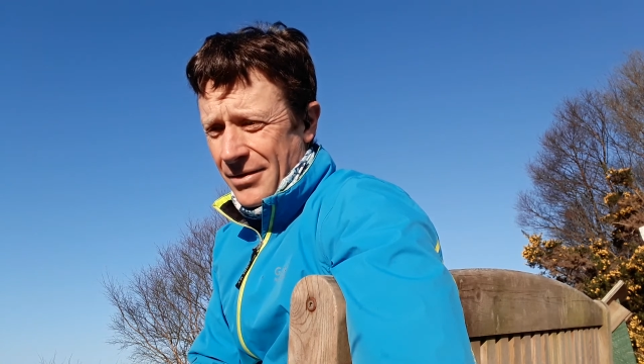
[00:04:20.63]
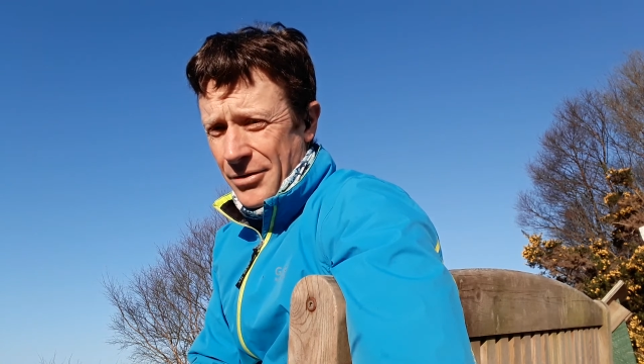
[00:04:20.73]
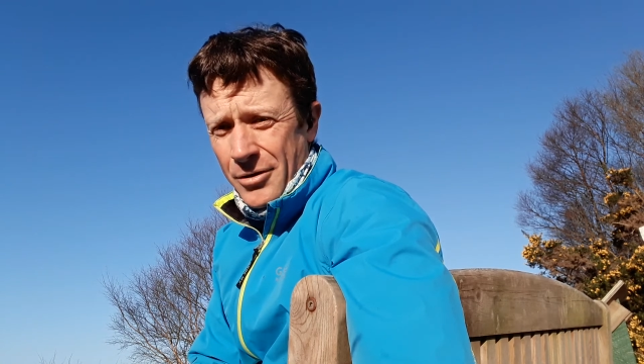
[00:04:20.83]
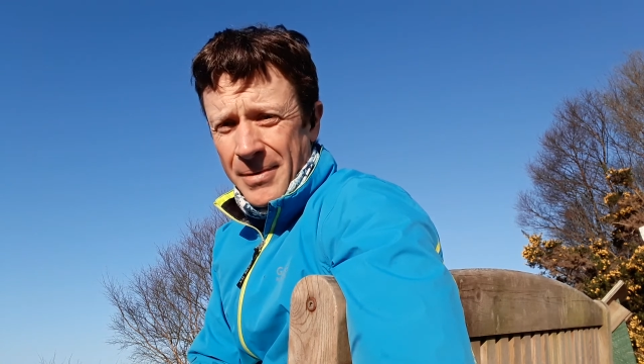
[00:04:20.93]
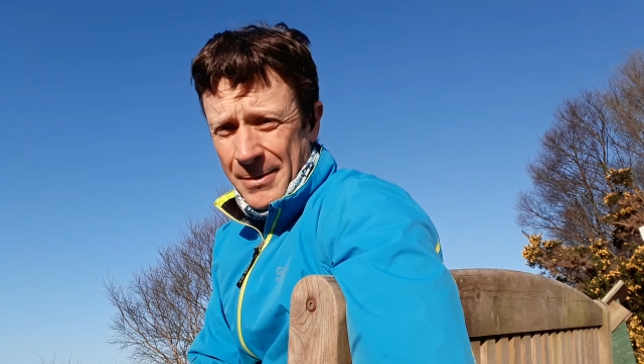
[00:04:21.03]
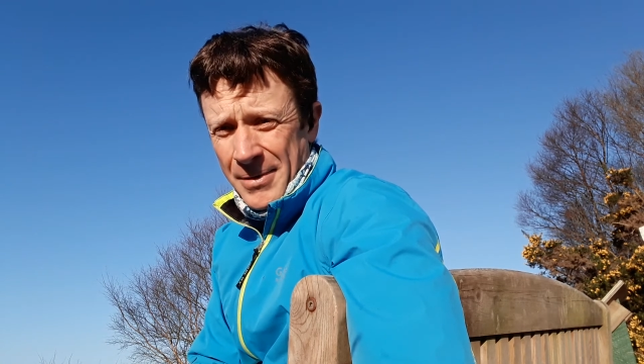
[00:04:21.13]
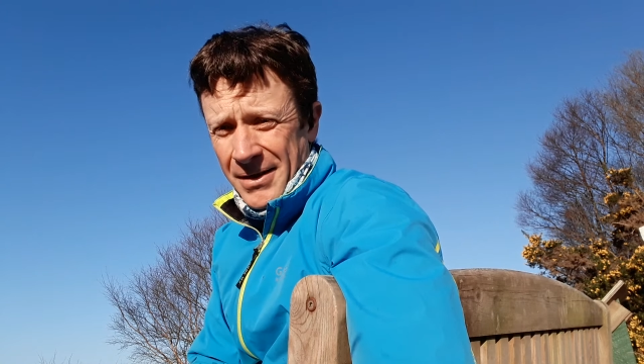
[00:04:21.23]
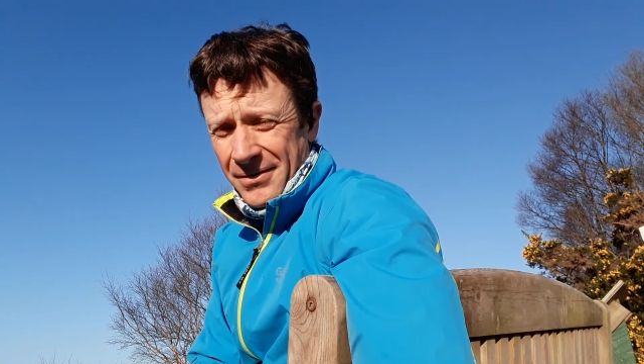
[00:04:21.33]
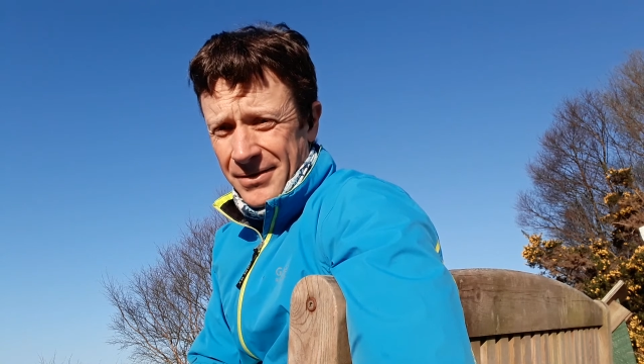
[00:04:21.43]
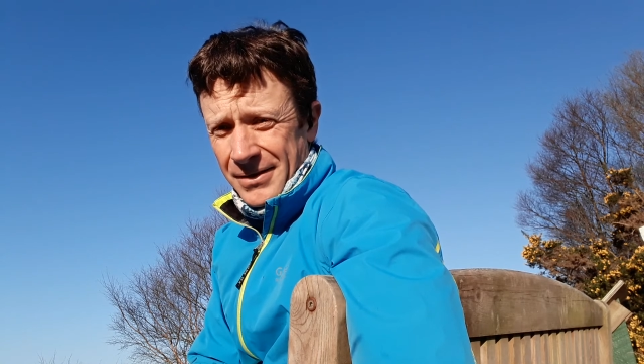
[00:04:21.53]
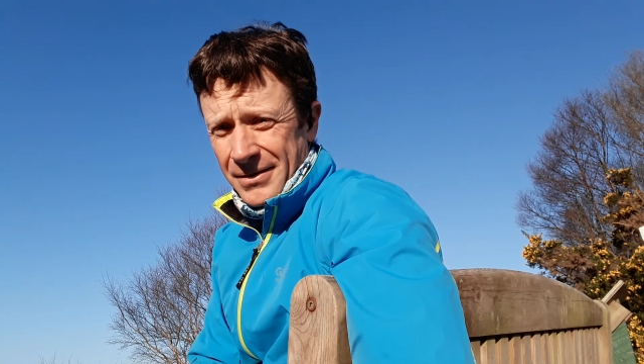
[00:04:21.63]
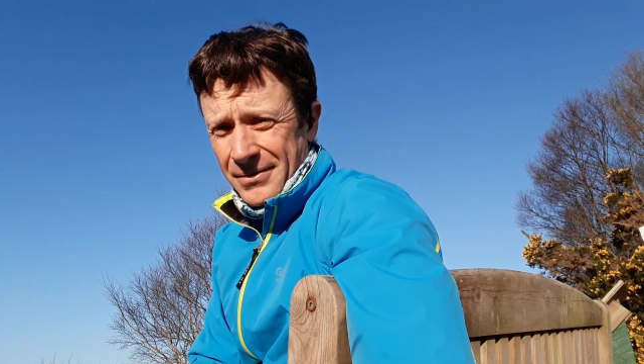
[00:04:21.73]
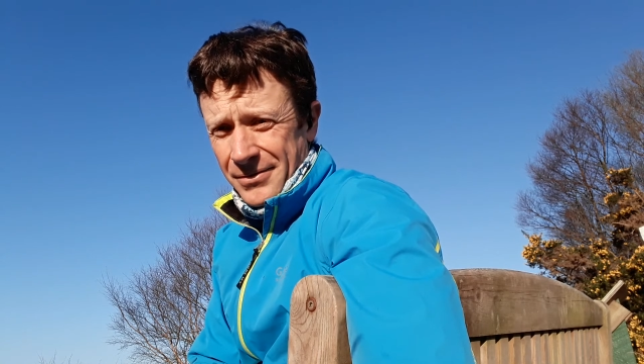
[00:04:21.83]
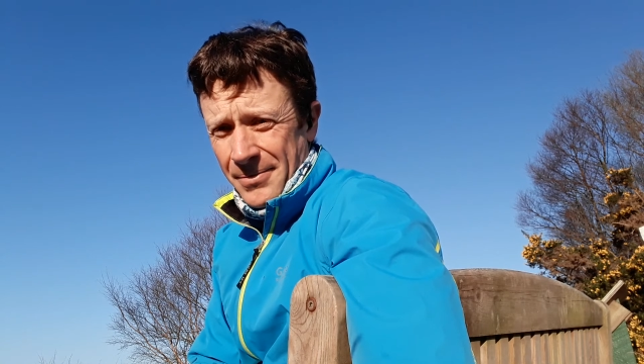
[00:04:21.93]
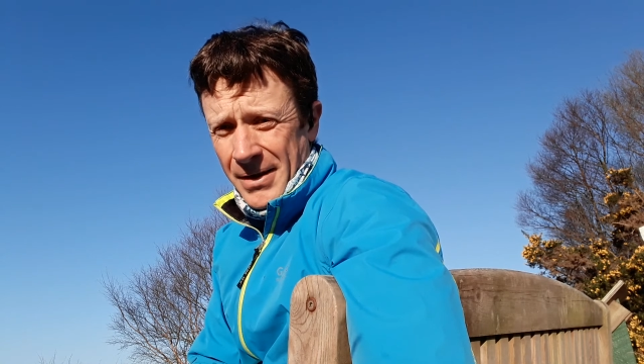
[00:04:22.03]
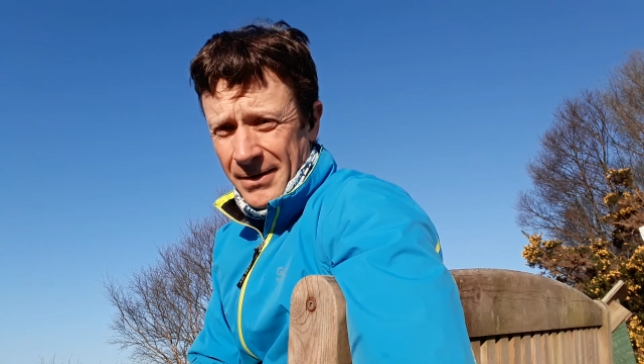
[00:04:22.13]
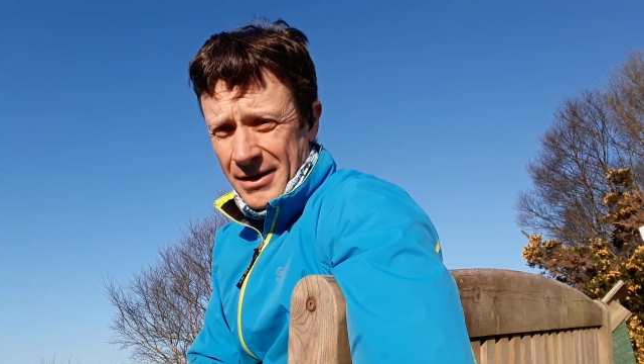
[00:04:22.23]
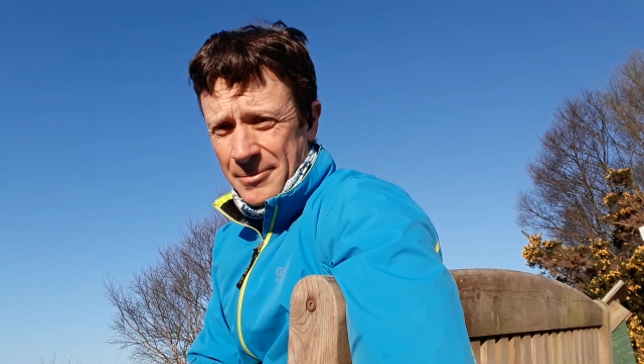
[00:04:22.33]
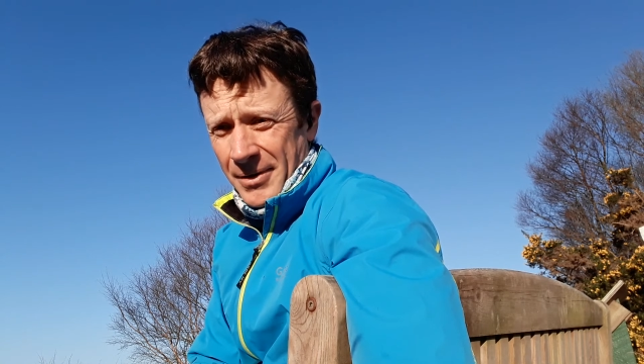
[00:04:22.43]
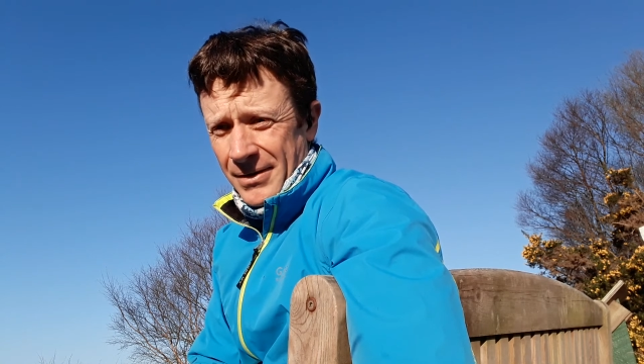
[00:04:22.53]
you may benefit from their
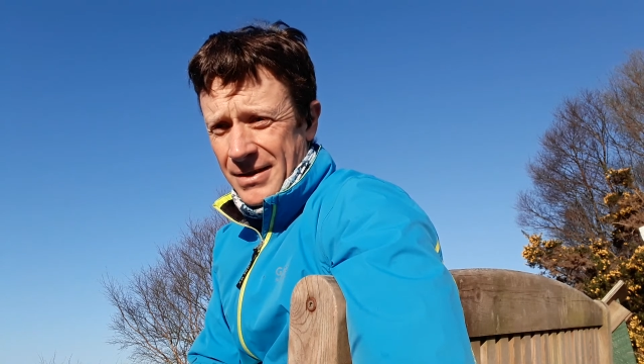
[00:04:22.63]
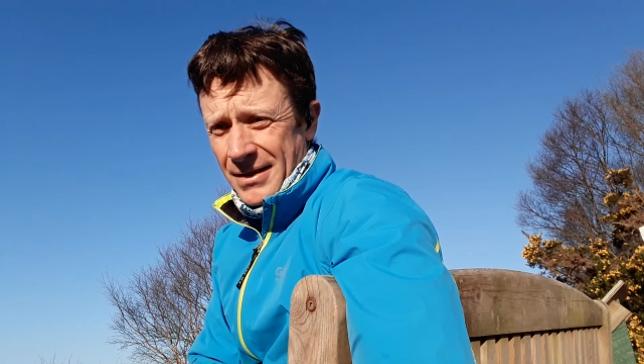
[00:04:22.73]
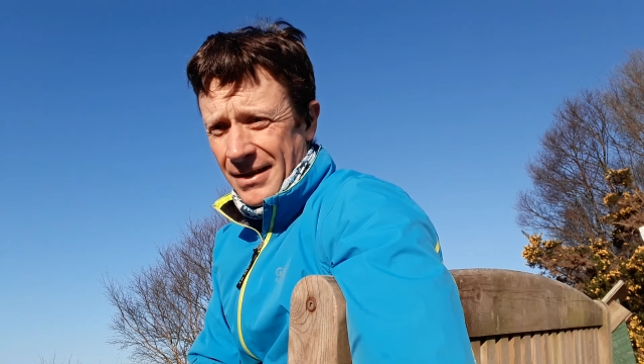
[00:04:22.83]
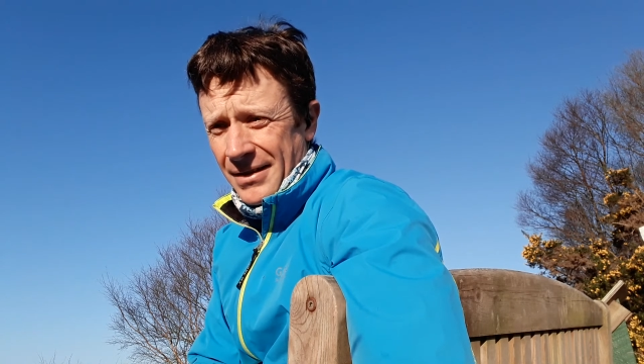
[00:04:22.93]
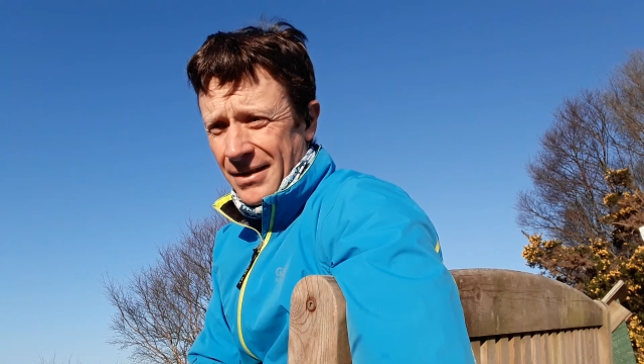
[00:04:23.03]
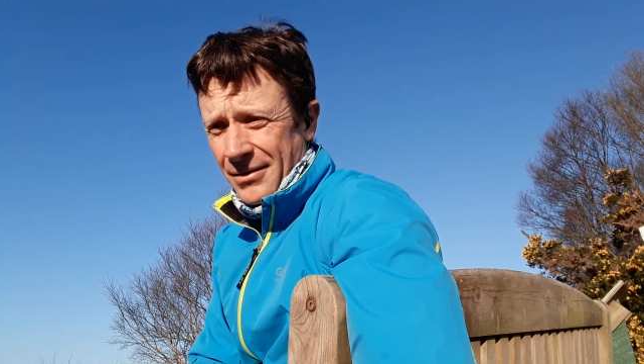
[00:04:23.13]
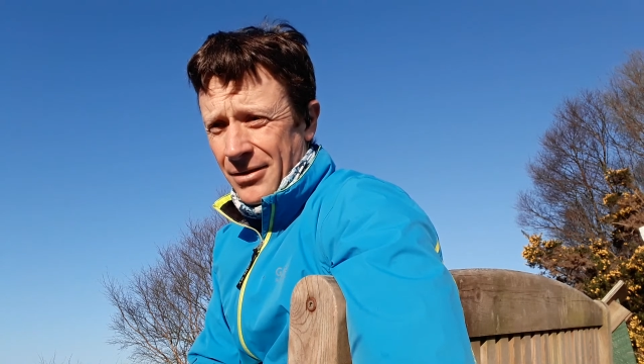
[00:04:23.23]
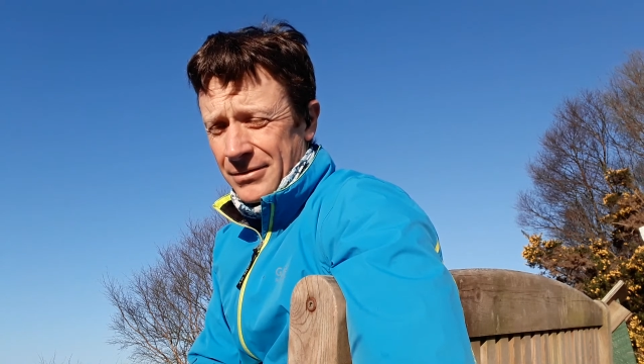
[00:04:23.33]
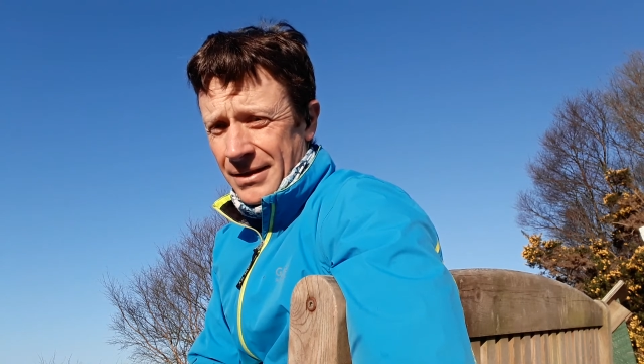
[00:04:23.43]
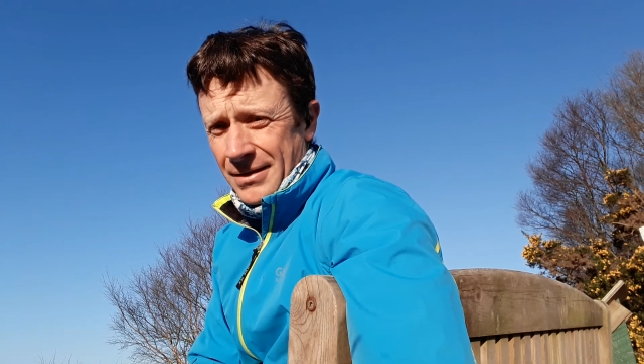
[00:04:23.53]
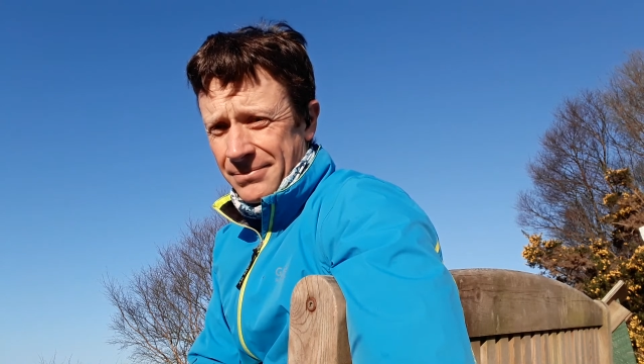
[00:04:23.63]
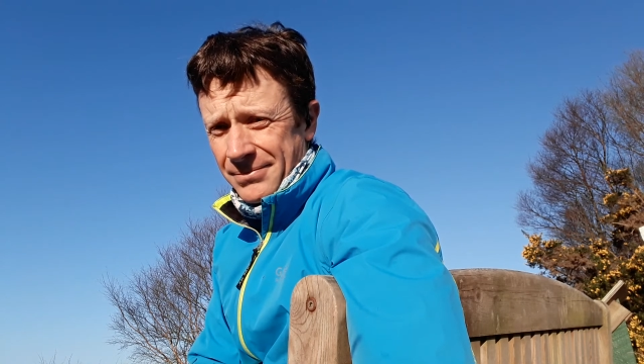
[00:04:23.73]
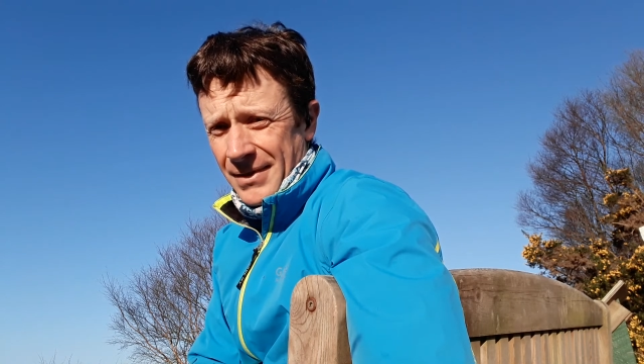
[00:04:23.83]
experience and their knowledge.